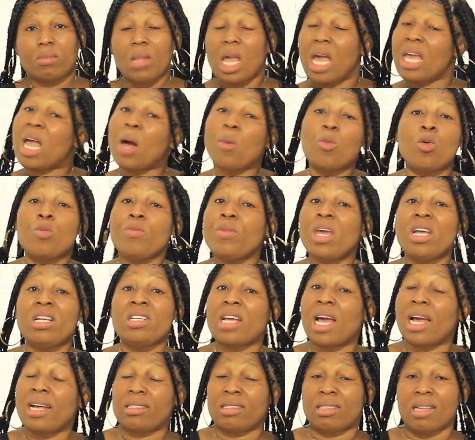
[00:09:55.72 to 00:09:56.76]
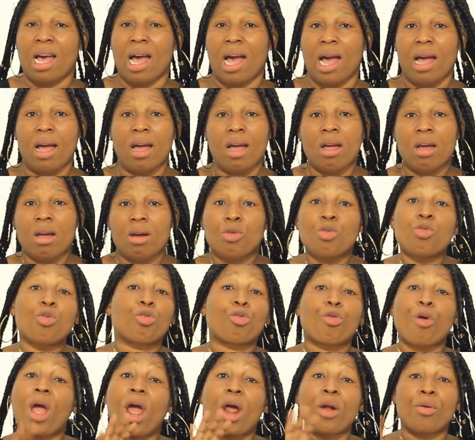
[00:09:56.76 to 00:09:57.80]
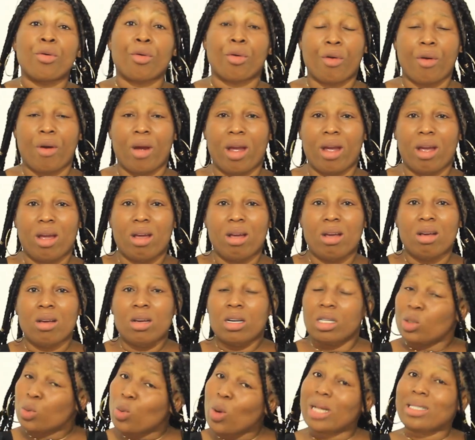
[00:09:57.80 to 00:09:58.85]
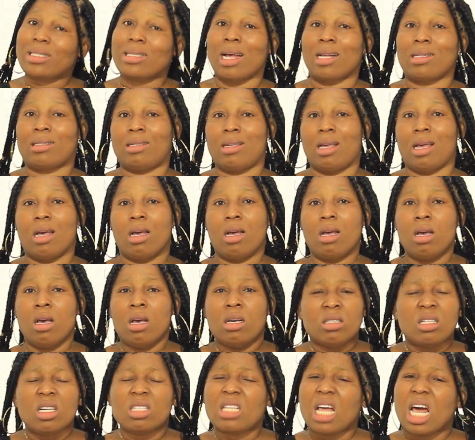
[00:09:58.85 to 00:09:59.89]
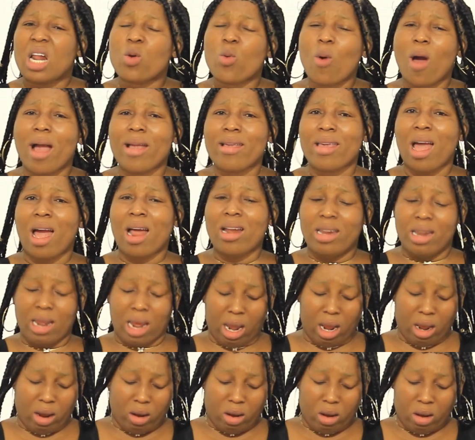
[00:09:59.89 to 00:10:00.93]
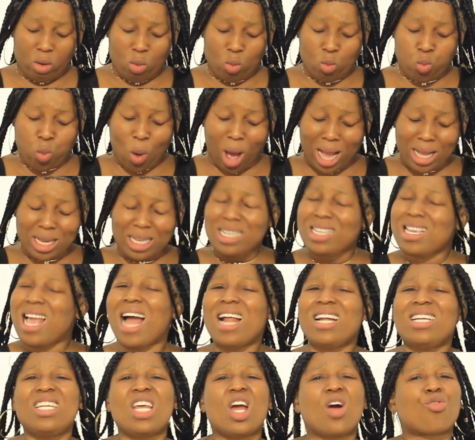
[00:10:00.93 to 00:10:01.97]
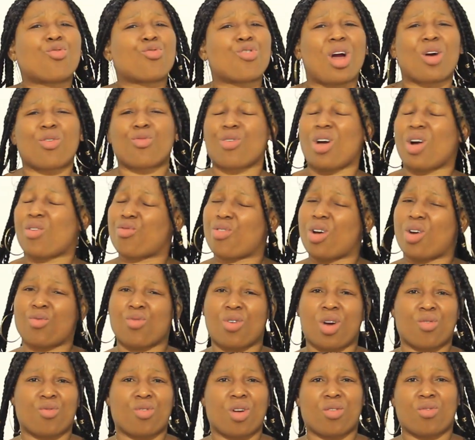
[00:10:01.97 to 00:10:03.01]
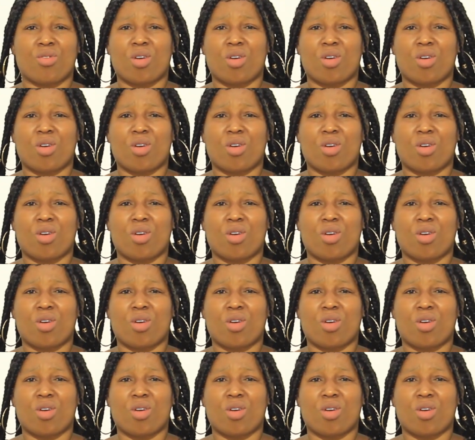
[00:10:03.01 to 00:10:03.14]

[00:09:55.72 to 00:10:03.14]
aya mu me nya sir no cry So what you say? Sister, no one yard here. One yard here, crack, crack, crack, crack, crack,